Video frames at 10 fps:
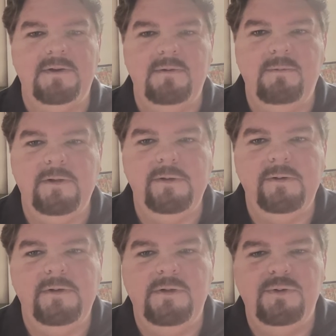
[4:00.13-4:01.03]
are really
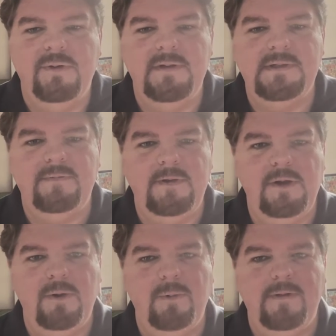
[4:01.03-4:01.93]
going to enjoy this
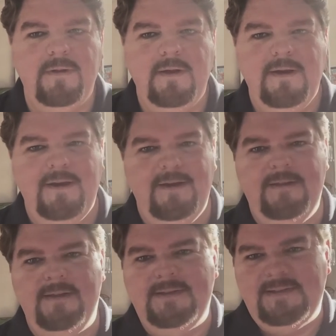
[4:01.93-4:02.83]
video with
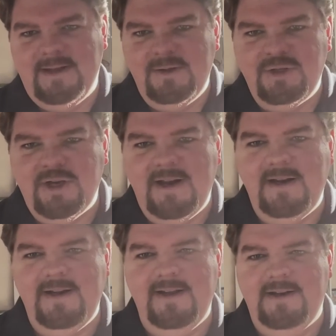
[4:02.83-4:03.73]
the sun
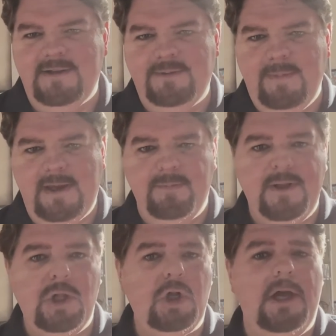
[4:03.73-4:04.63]
shining in. It's making me
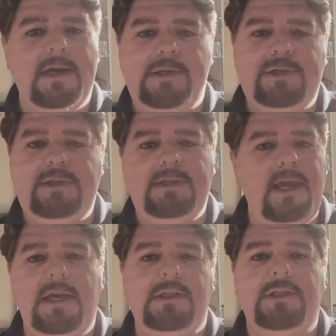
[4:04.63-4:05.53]
look like a
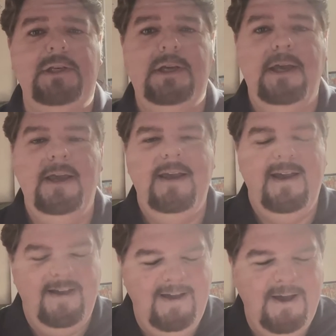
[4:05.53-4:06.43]
saint.
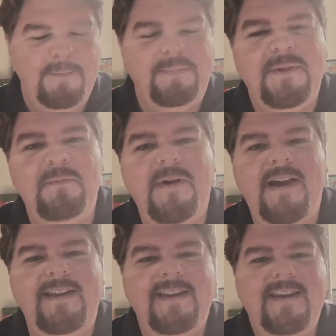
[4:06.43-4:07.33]

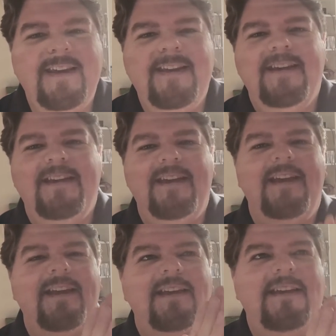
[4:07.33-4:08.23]
But,
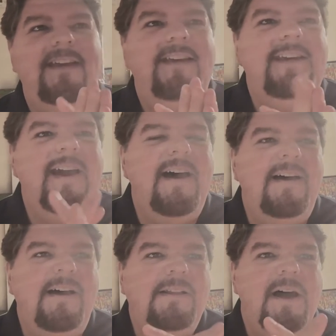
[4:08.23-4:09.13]

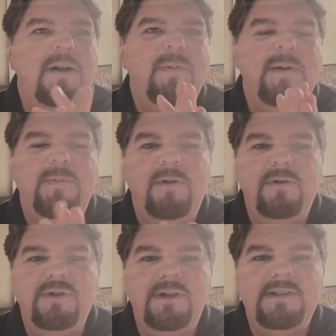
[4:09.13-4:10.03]
yeah, a lot of people
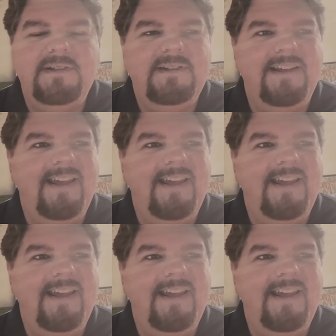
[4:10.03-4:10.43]
are just,